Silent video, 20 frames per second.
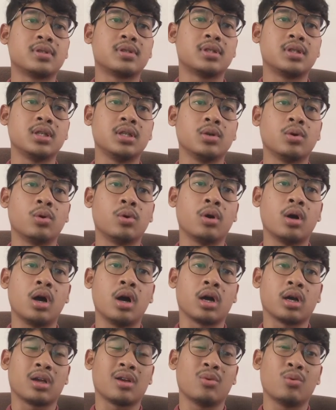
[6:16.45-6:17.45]

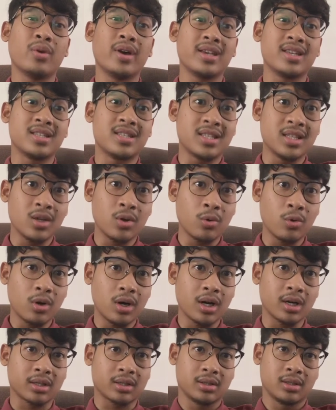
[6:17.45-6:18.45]
COR. What is
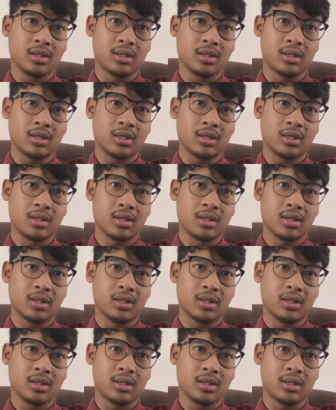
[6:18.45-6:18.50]
COR?